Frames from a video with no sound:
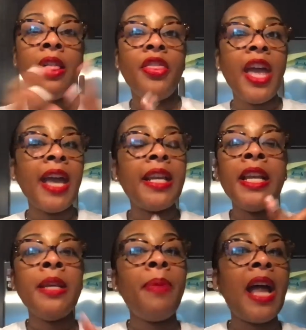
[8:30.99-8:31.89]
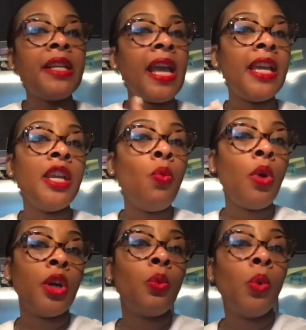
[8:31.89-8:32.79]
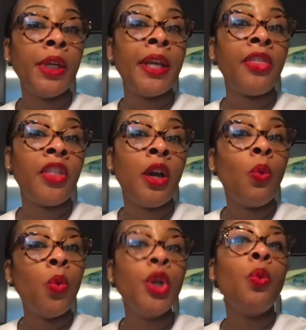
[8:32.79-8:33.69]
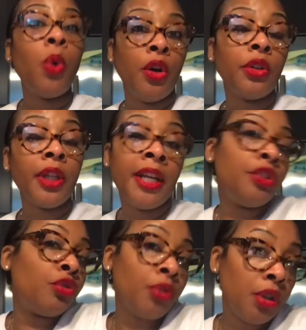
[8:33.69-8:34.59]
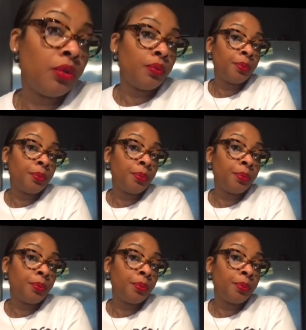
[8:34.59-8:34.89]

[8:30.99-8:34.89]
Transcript: that anybody that he worked with would work. And it's true.